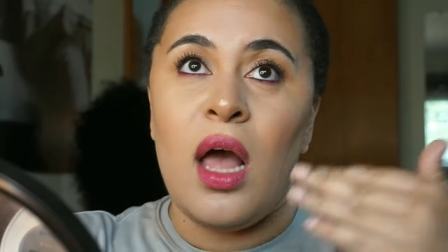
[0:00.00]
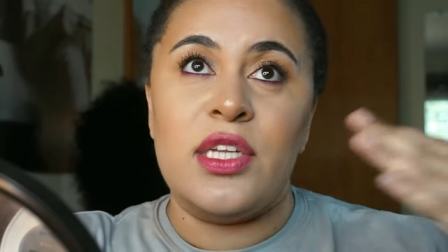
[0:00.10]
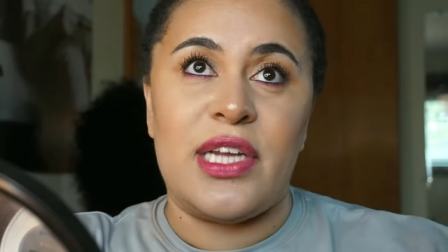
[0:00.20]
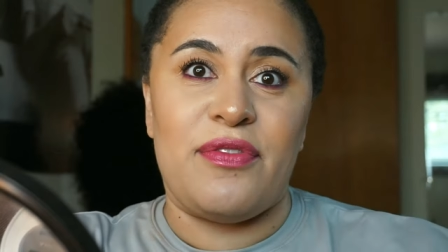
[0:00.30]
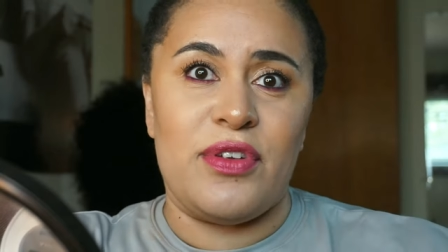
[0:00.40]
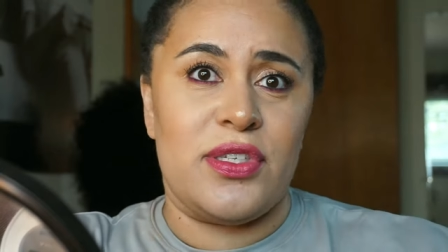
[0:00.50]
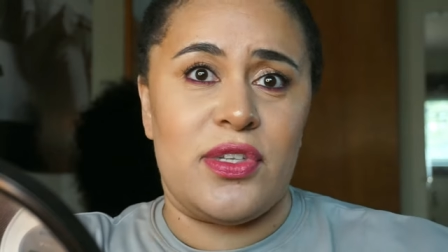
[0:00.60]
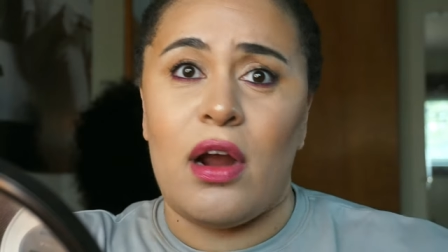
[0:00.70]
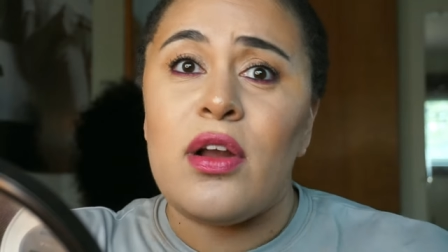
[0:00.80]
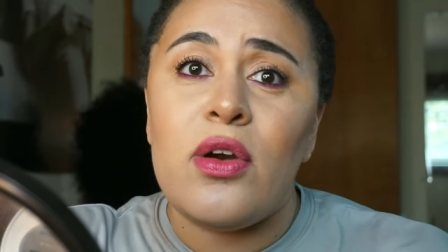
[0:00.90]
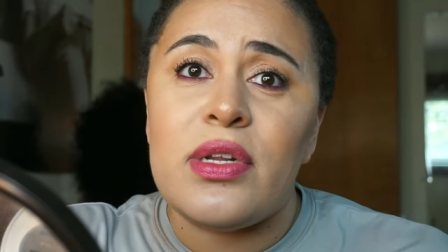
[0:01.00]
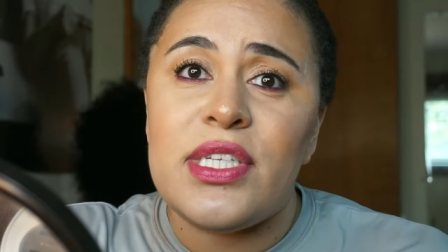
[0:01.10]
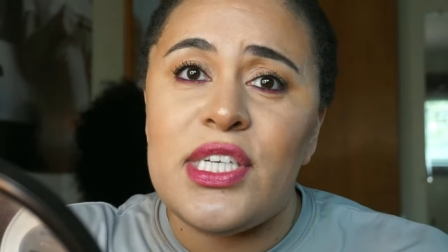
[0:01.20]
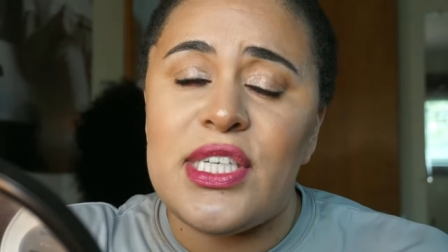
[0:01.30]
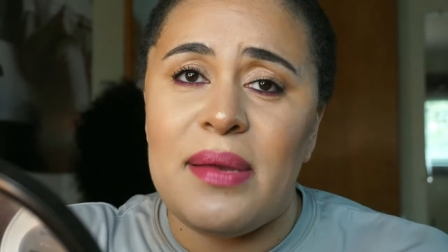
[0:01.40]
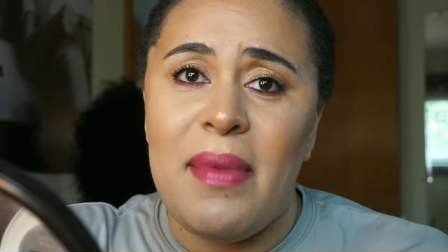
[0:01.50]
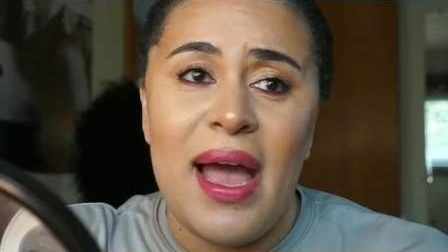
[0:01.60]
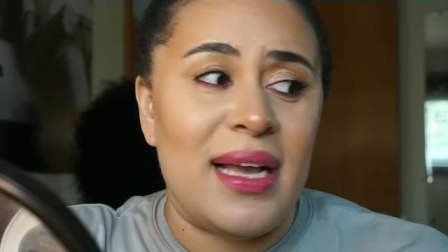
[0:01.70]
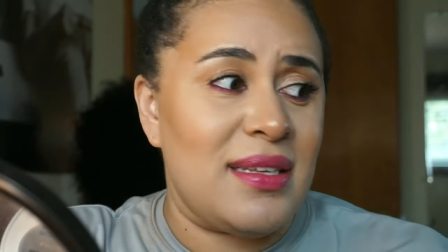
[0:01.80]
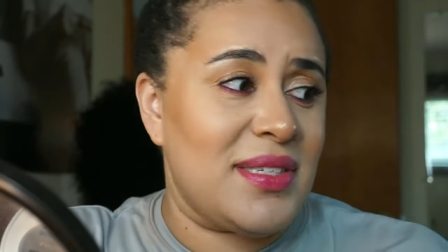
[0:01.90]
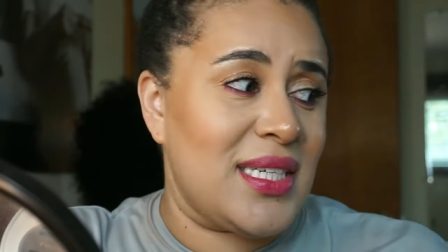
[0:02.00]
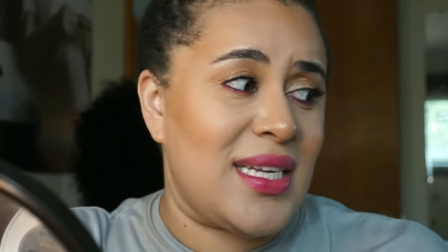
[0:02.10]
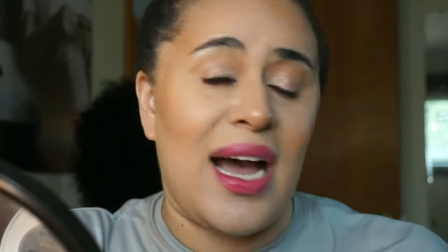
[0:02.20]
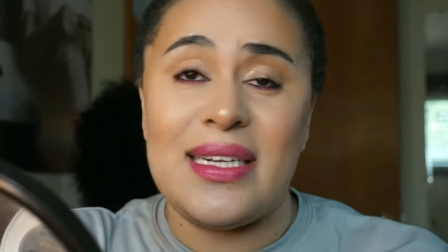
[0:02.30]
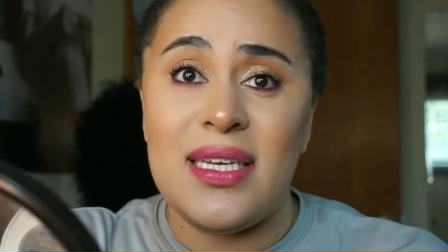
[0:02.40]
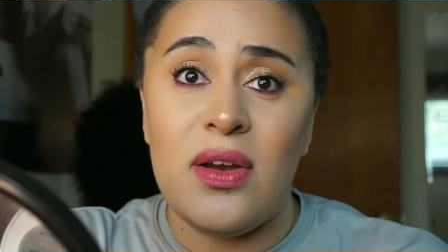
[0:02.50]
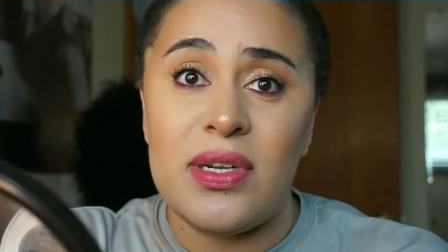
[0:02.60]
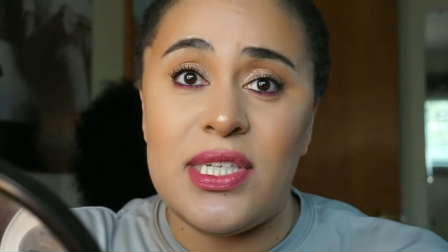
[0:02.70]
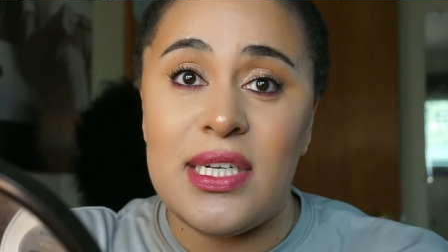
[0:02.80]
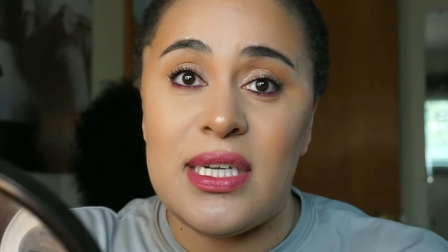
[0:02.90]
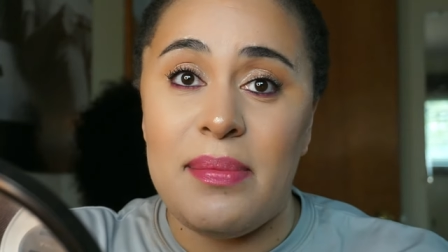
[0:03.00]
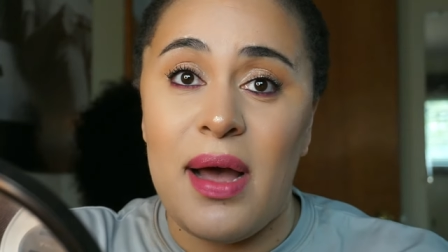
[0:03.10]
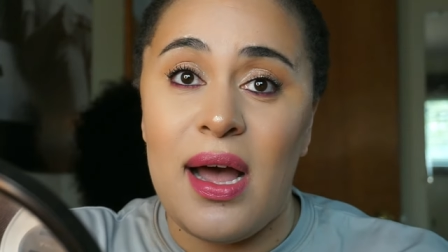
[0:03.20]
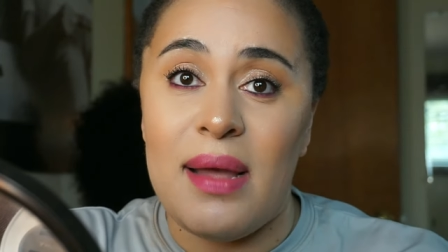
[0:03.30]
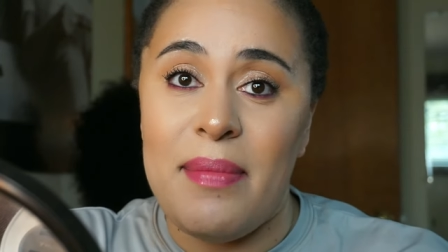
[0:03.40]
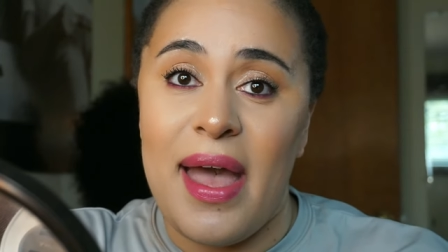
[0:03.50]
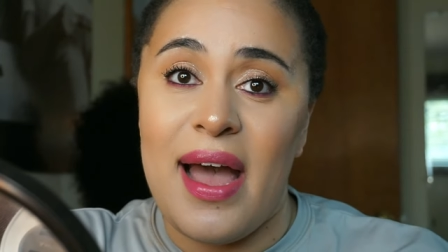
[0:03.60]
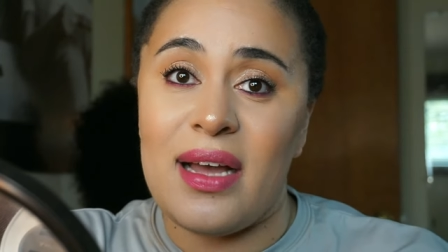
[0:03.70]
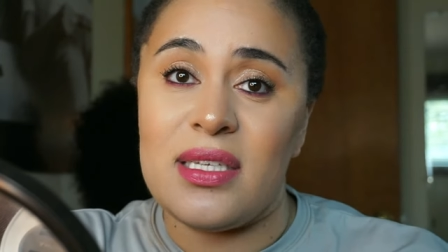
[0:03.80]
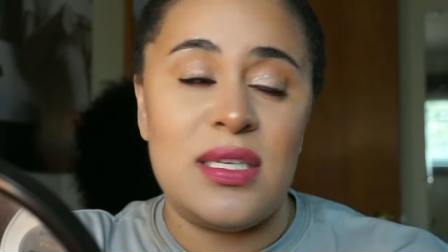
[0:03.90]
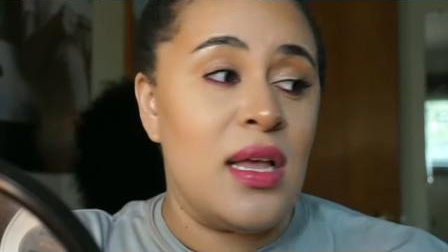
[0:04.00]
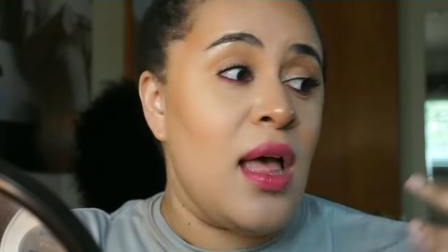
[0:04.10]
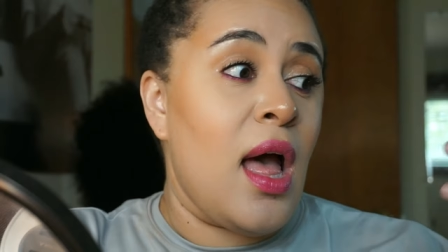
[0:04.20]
Jeffree Star go to TJ Maxx, I've seen Tati go to TJ Maxx,